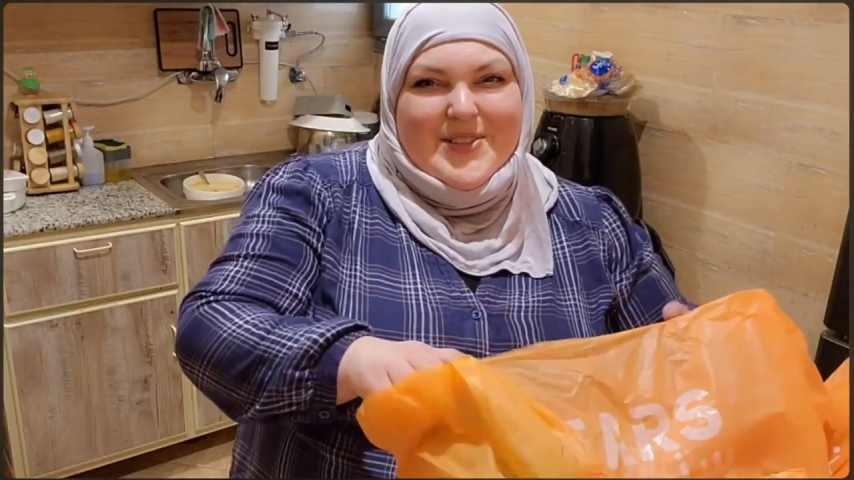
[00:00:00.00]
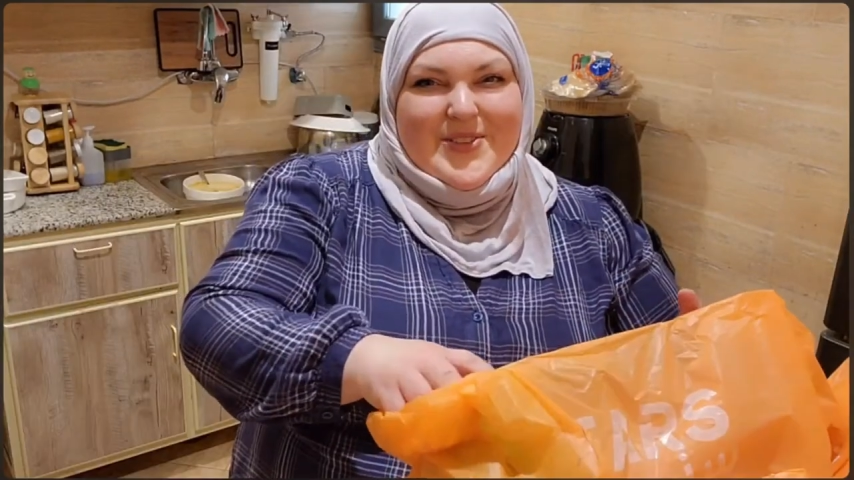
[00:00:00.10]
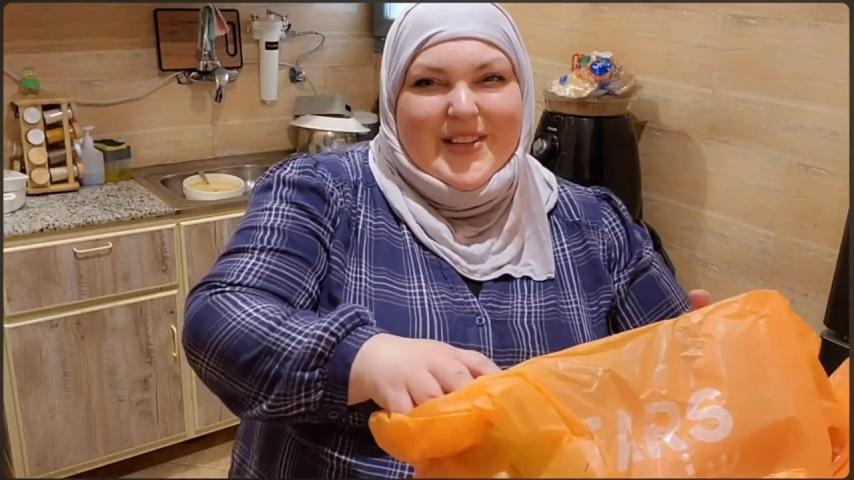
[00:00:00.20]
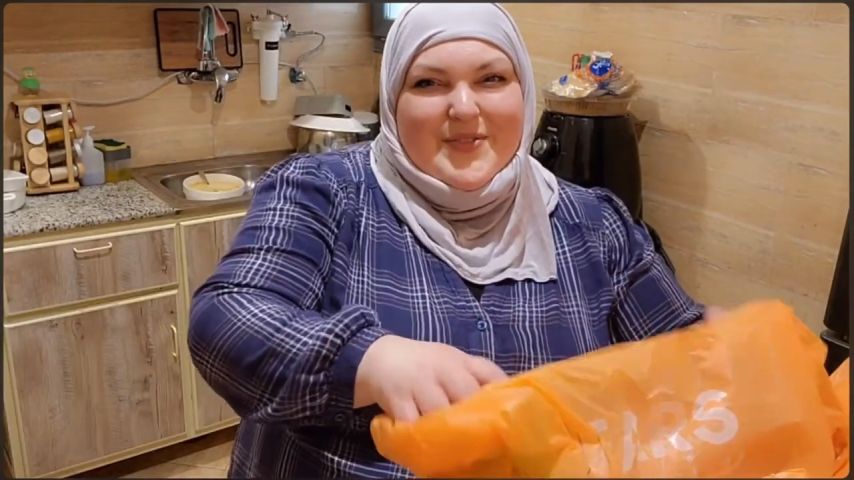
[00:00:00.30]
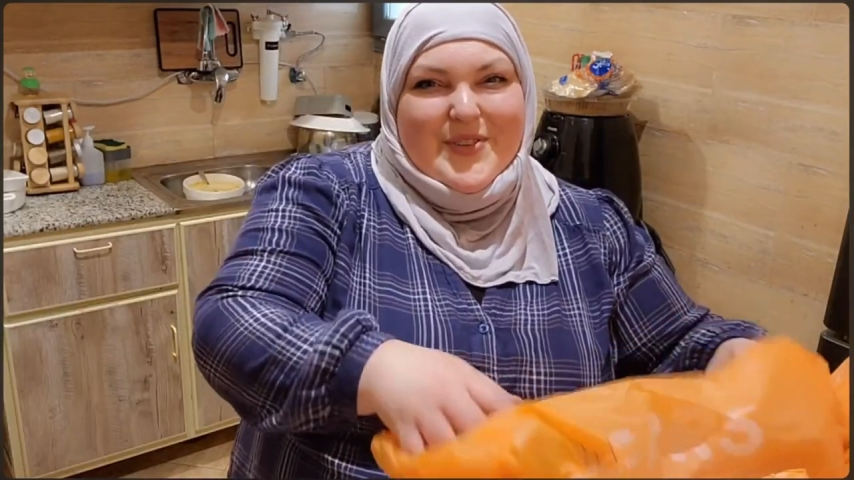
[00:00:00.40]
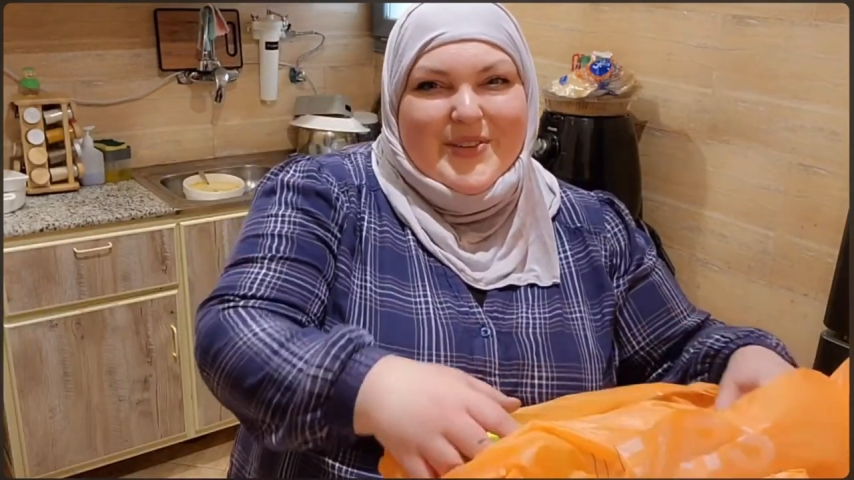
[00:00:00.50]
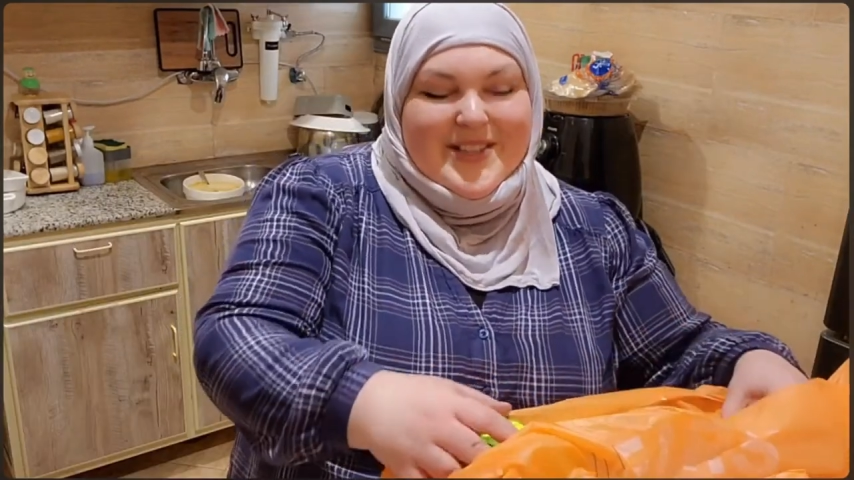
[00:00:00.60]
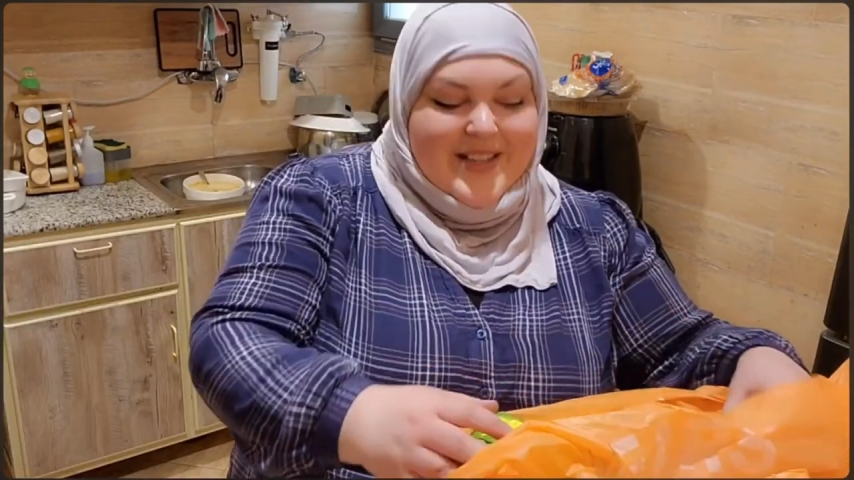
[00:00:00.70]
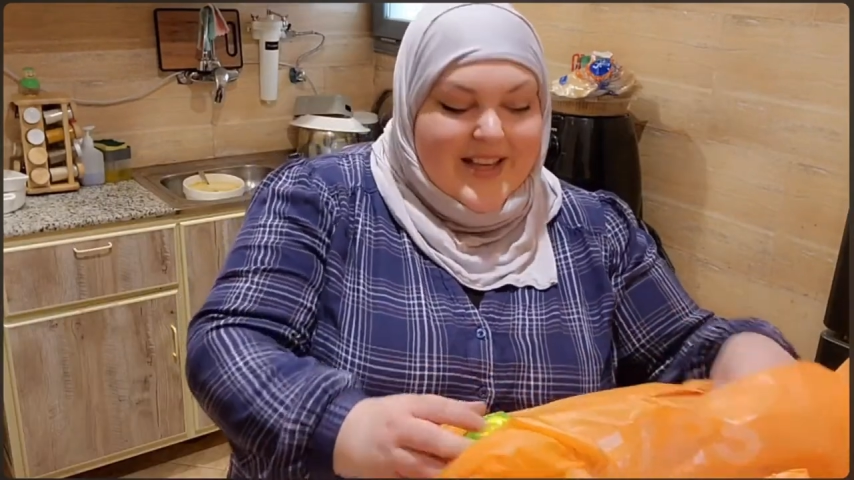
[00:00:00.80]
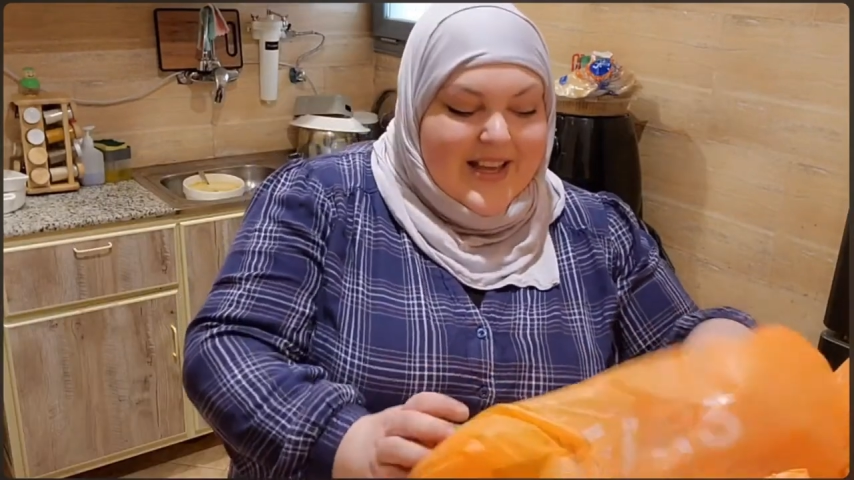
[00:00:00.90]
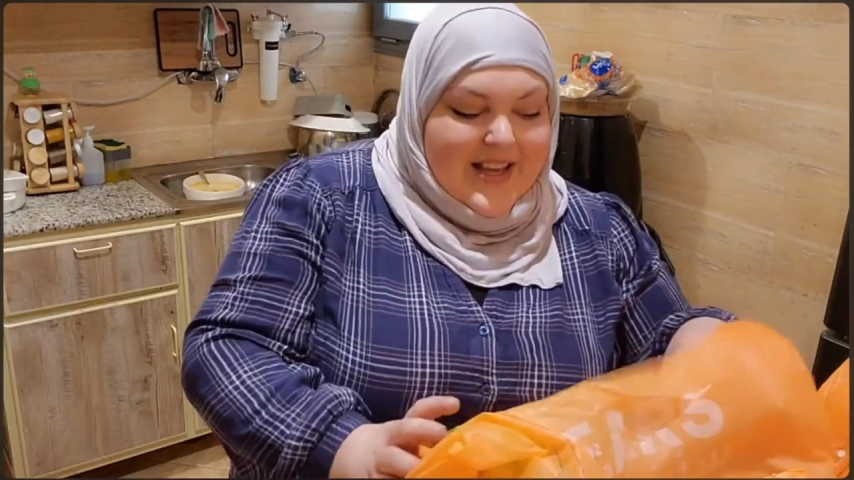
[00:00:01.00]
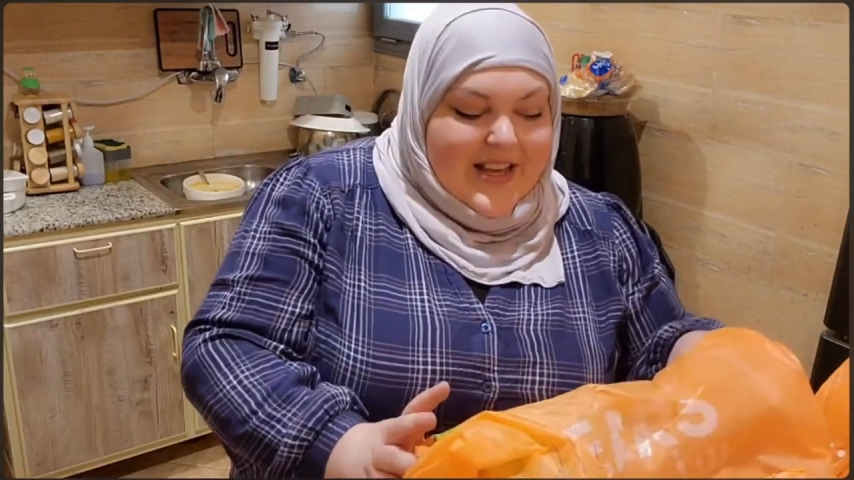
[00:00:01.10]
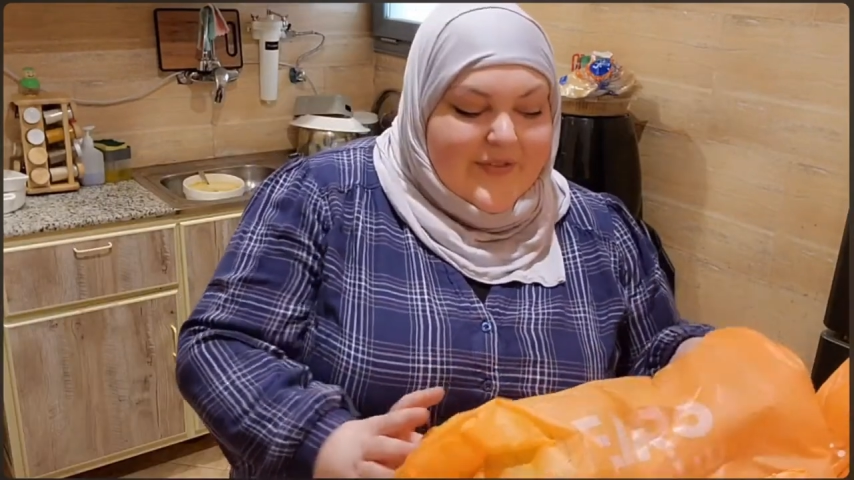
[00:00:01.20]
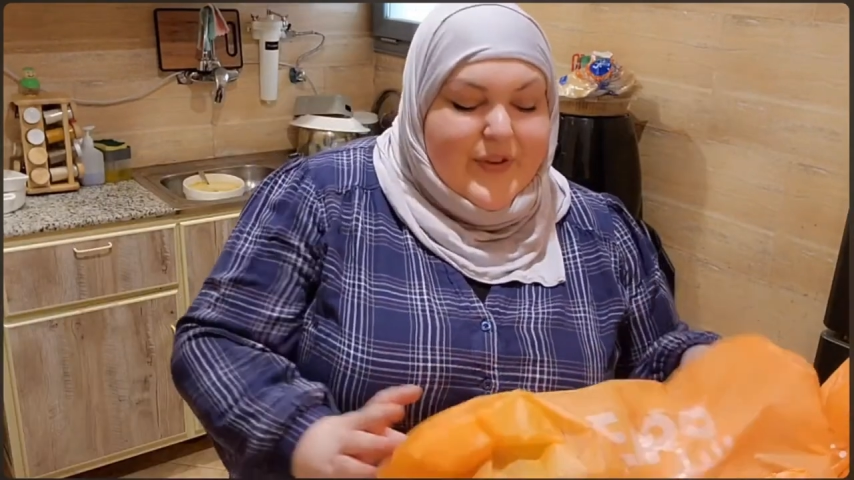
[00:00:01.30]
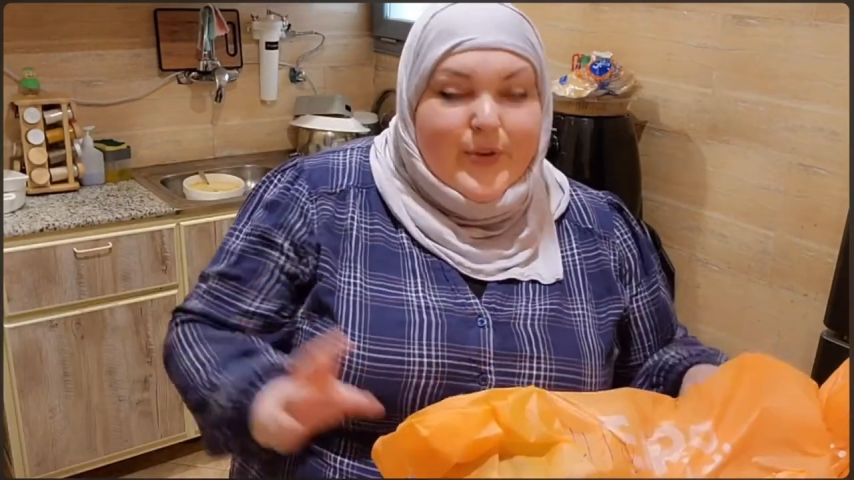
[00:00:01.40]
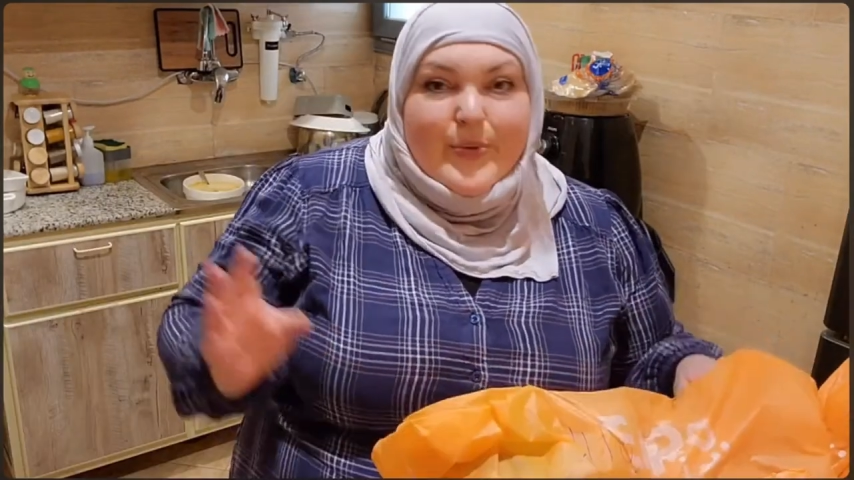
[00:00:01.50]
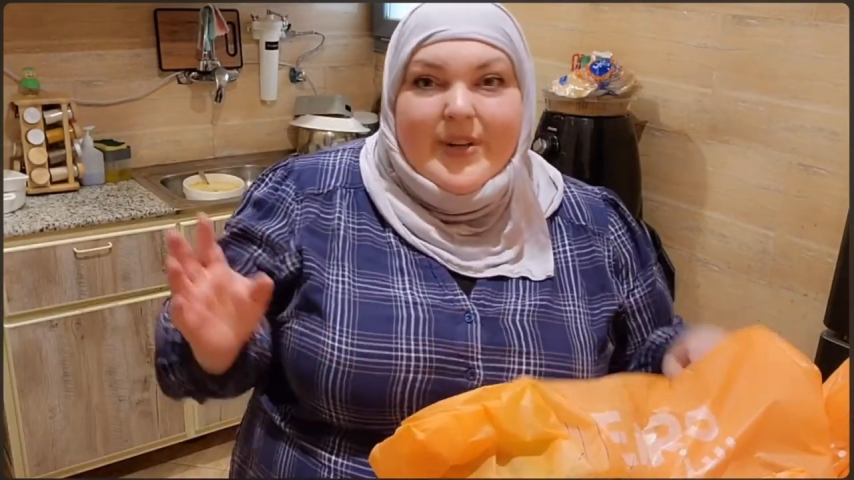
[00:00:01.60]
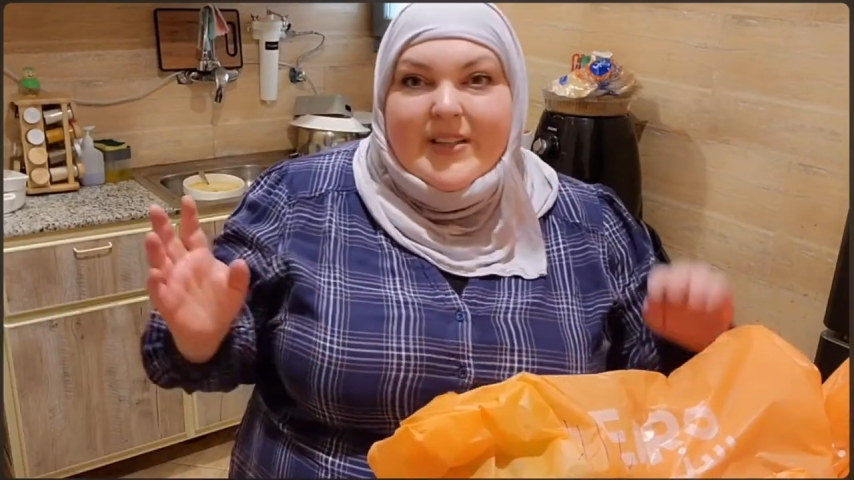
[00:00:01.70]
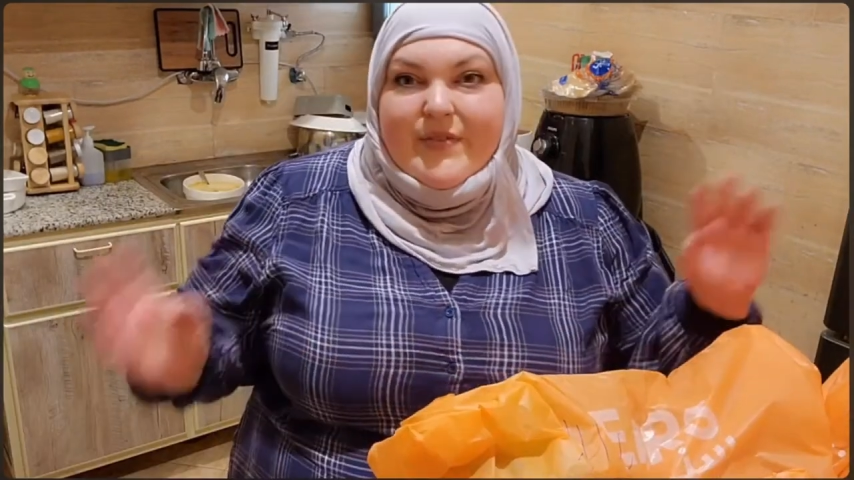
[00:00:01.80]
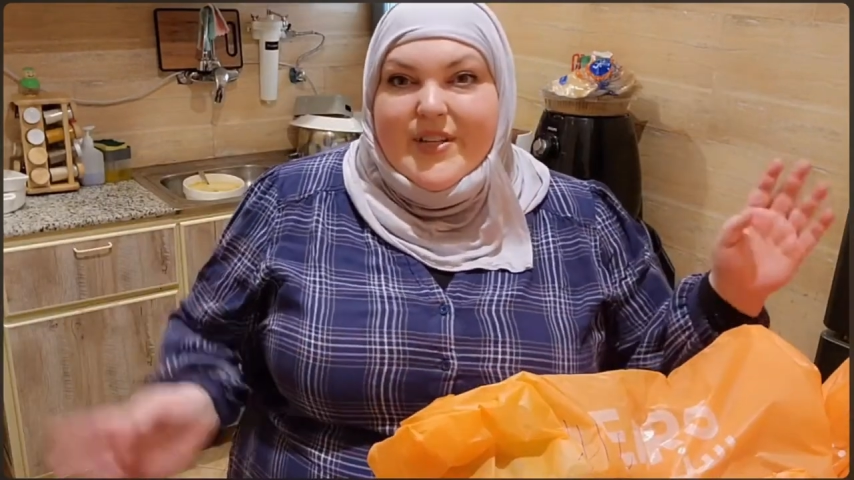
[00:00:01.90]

I have some Australian viewers. If you